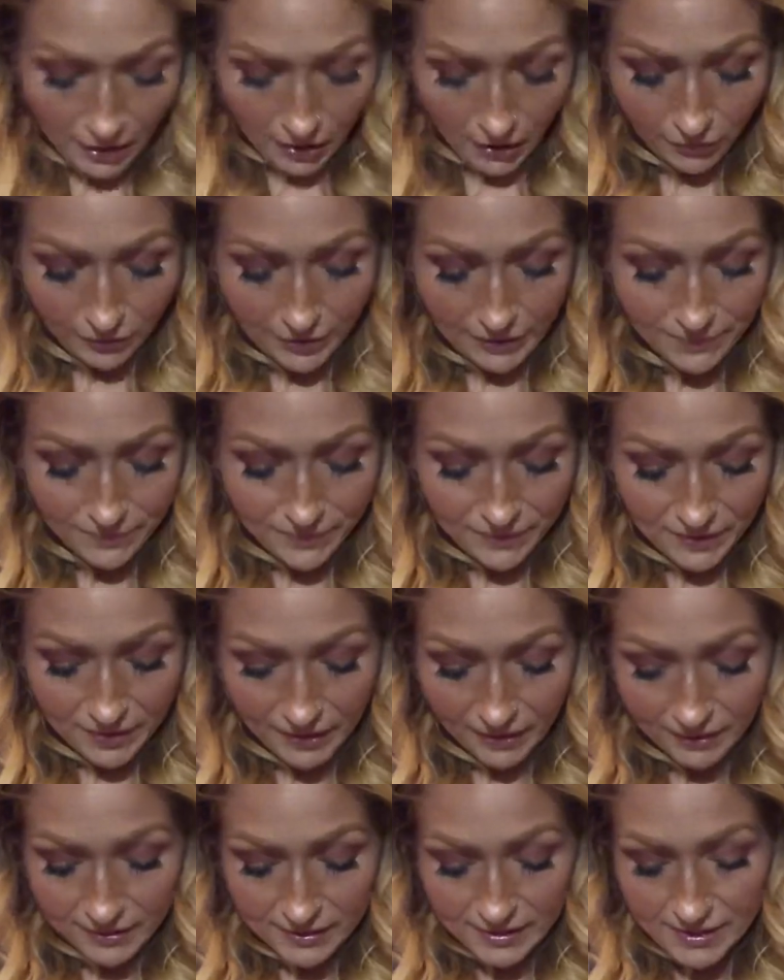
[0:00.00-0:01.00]
Okay, the
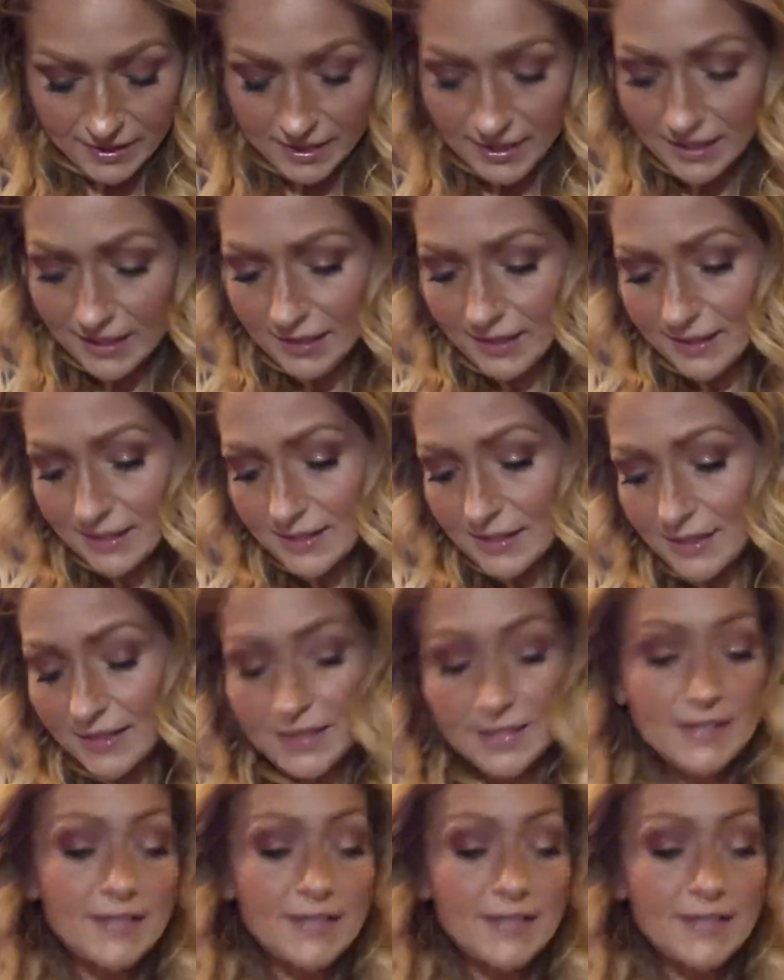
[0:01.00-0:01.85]
next thing is this.